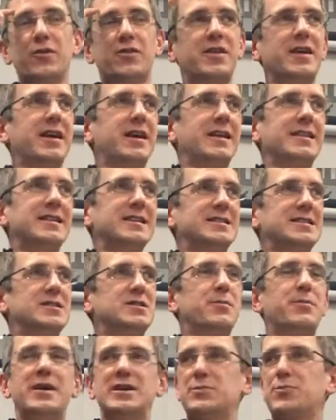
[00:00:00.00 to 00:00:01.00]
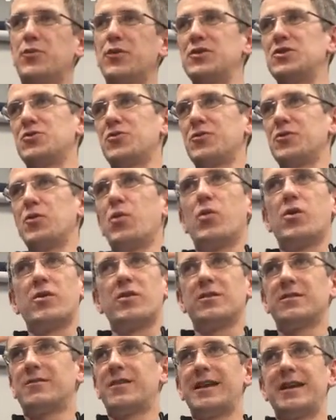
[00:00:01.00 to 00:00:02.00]
we're thinking this is the best preacher in the
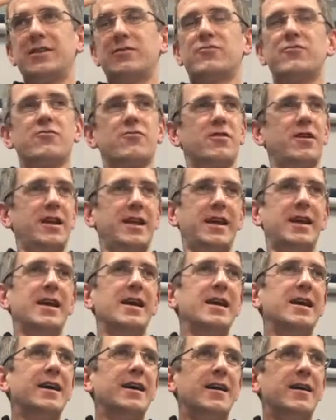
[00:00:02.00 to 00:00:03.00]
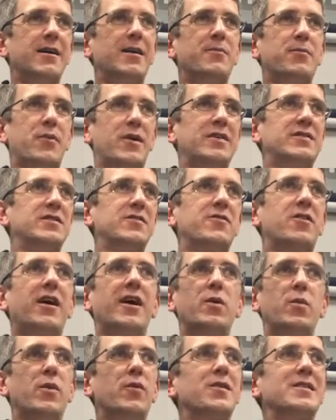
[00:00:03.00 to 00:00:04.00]
world. Like he's really an impressive
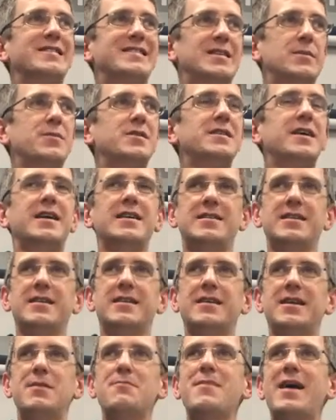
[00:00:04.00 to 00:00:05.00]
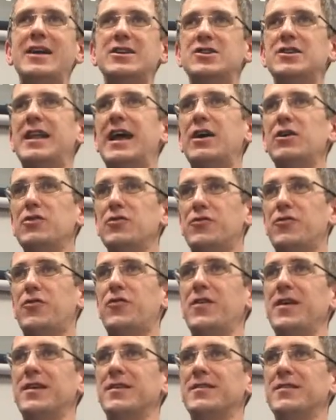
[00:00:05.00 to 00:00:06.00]
guy. We were intimidated. Imagine how you'd
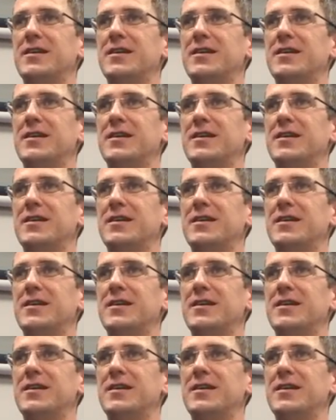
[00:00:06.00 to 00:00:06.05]
feel.